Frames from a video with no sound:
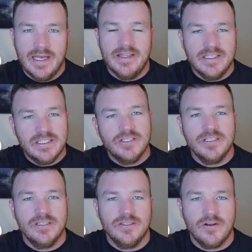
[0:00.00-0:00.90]
This is
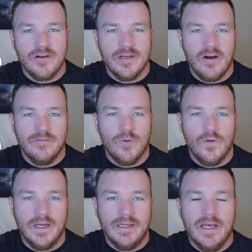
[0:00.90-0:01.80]
just a starting off
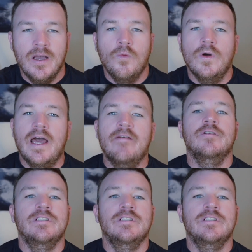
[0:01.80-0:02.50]
point. Whatever